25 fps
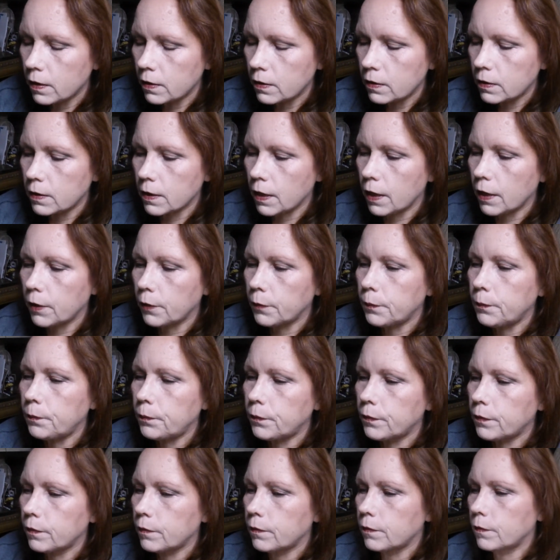So
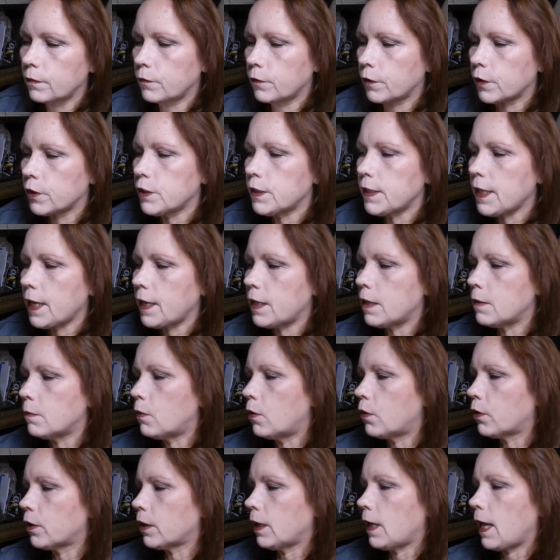first thing in the
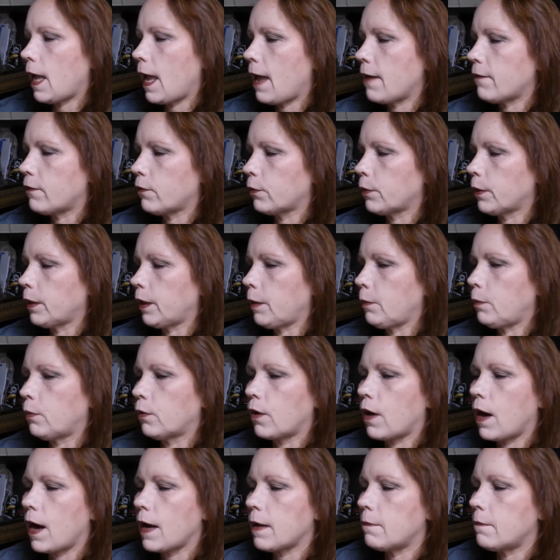morning, I have a really
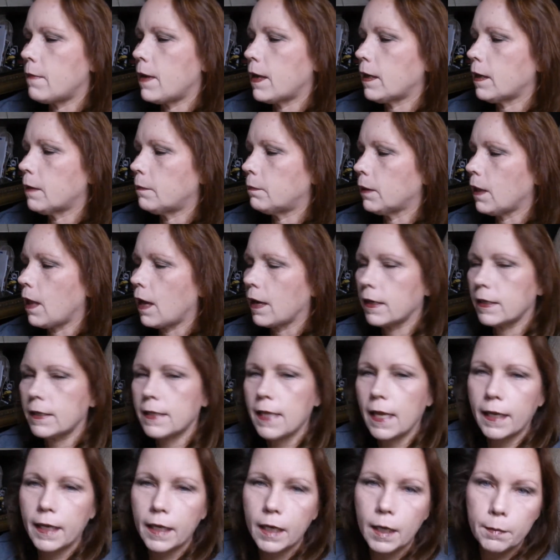bright makeup light because
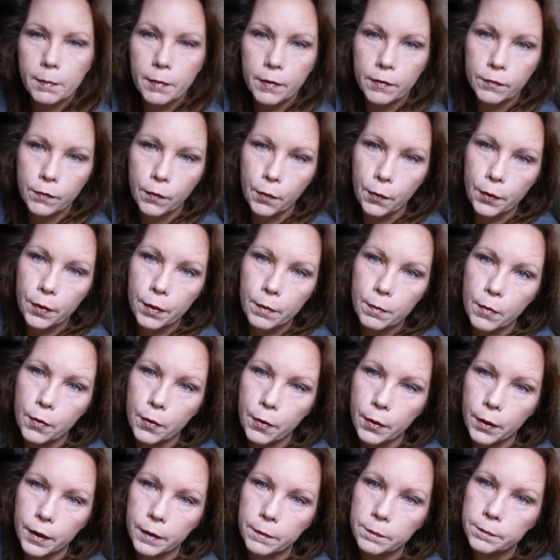I get up at 4 in the
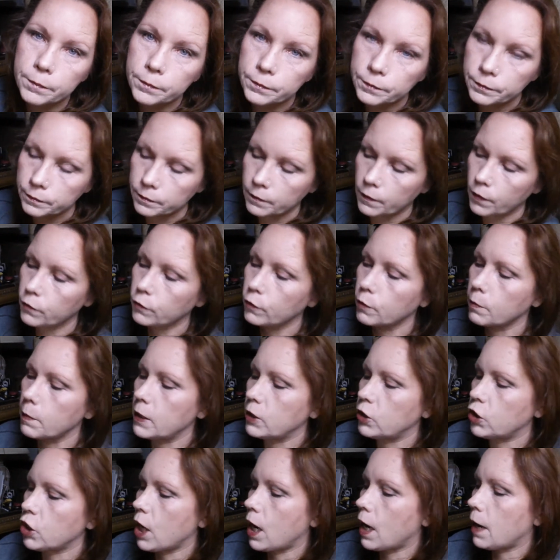morning for
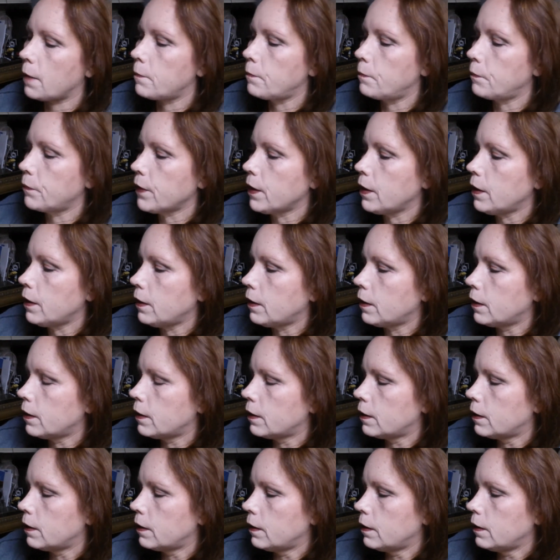my job.
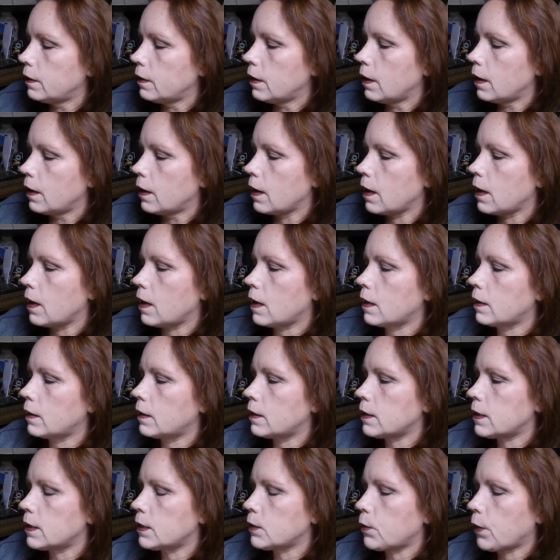And
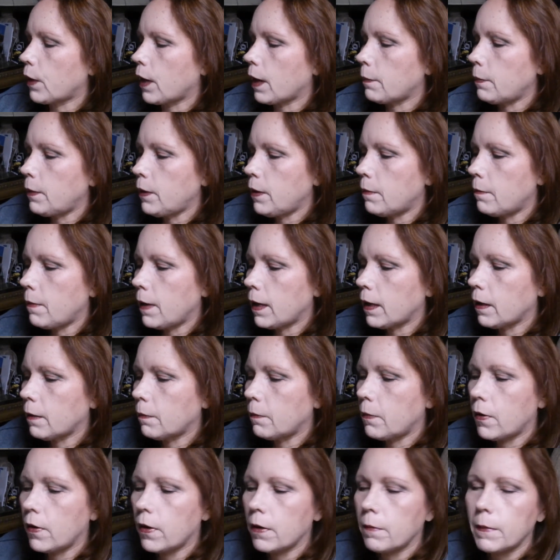this is where I put
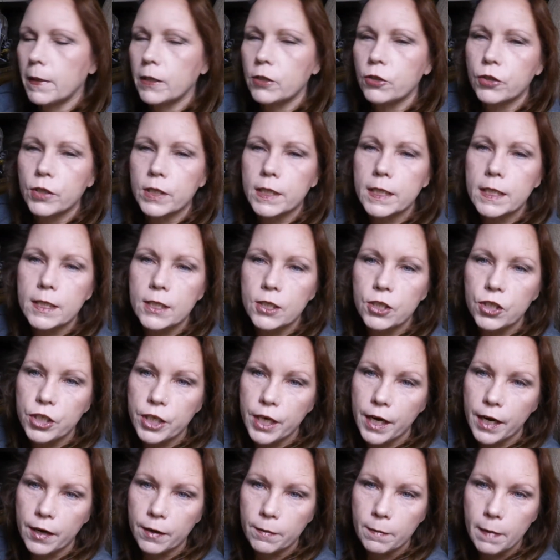makeup on, my trusty
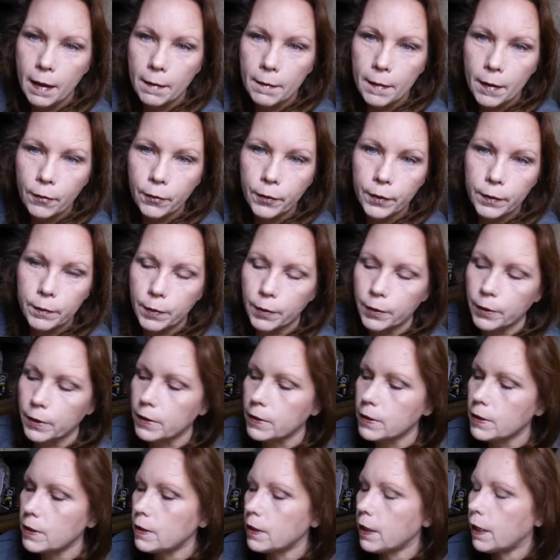chair by my
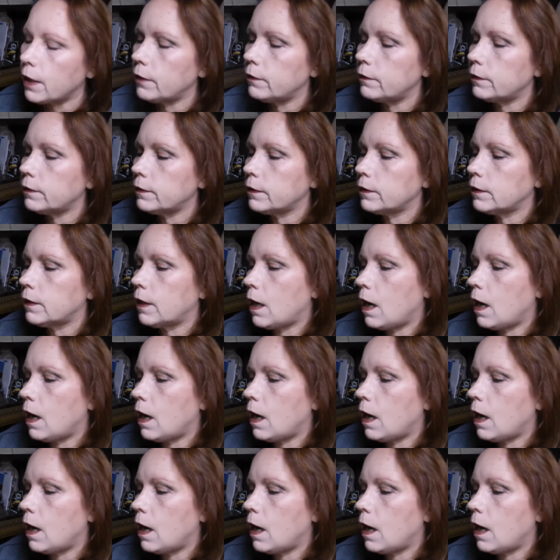wood-burning stove.